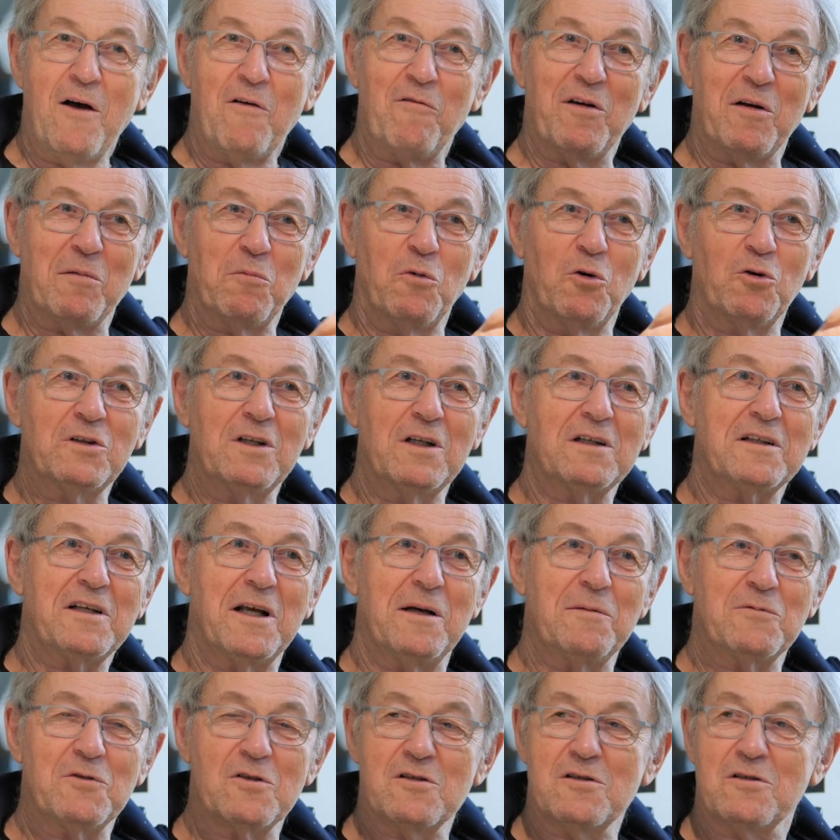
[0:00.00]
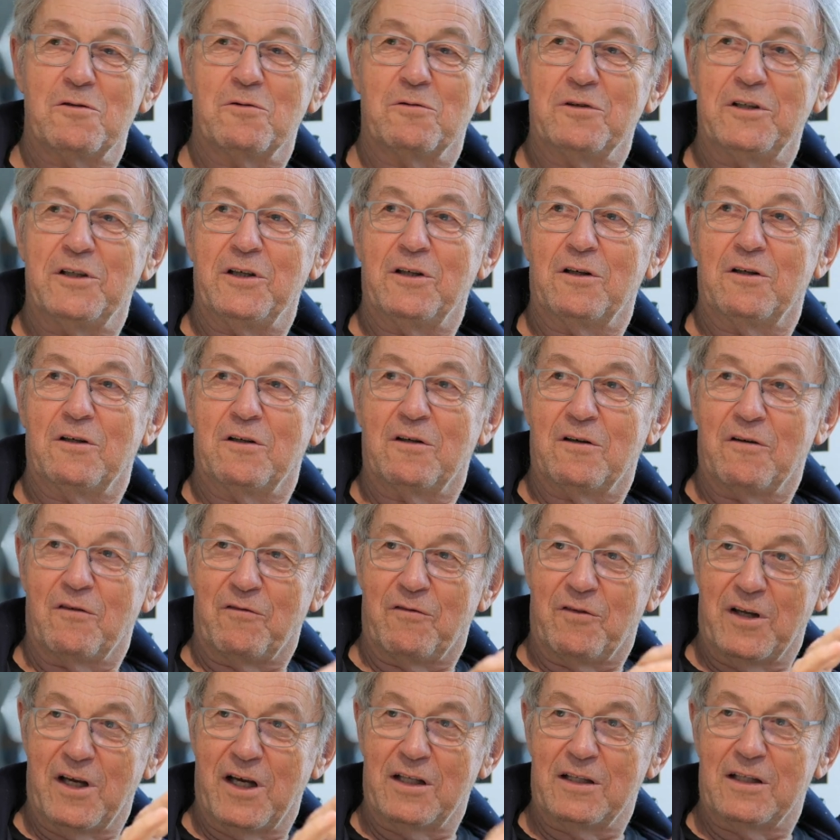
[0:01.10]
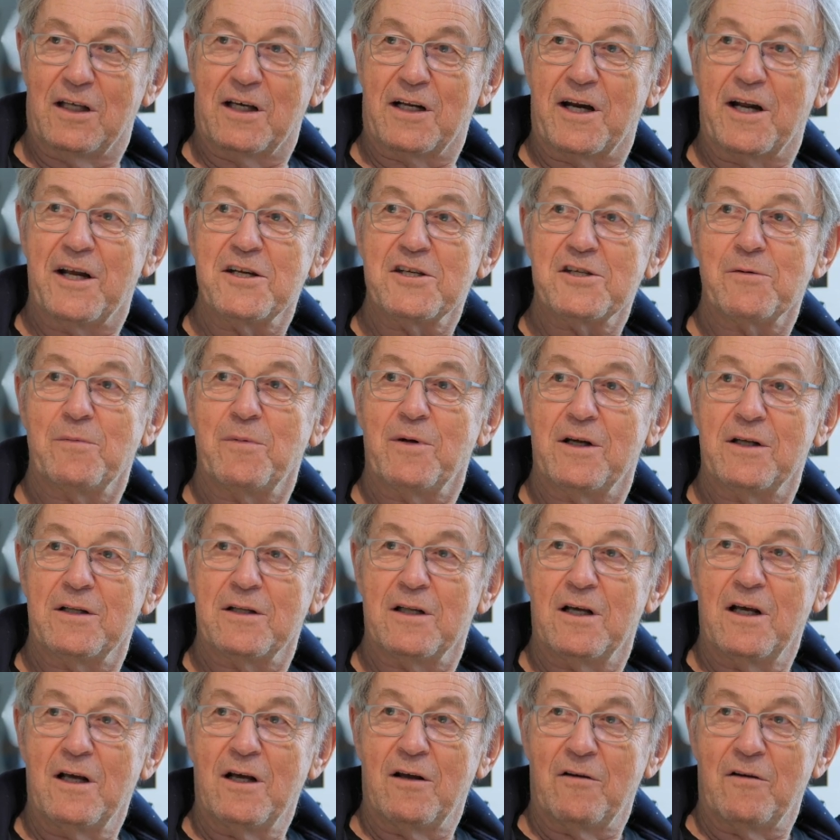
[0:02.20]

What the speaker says: when model came to studio, we had arrangement,